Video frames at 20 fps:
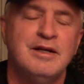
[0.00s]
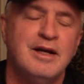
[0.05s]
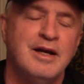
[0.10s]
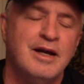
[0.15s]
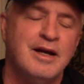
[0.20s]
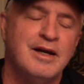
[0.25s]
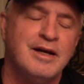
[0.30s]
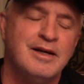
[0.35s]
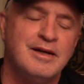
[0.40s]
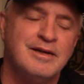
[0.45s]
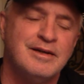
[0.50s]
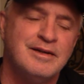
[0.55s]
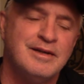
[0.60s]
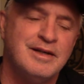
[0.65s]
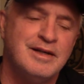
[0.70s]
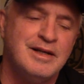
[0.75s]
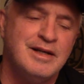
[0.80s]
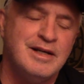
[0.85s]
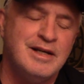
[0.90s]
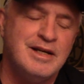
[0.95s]
Uh,
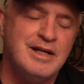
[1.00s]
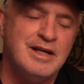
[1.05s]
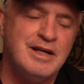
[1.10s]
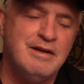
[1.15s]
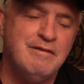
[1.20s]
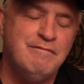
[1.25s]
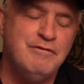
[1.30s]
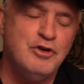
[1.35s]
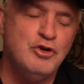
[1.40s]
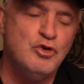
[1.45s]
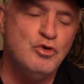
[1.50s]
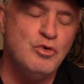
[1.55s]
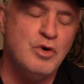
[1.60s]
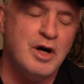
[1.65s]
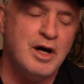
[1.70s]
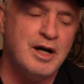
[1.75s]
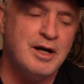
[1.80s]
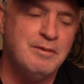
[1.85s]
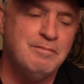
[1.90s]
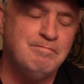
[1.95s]
if
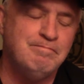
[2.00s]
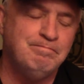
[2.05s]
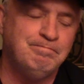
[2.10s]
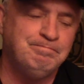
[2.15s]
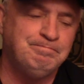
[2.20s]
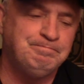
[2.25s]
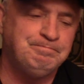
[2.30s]
you um,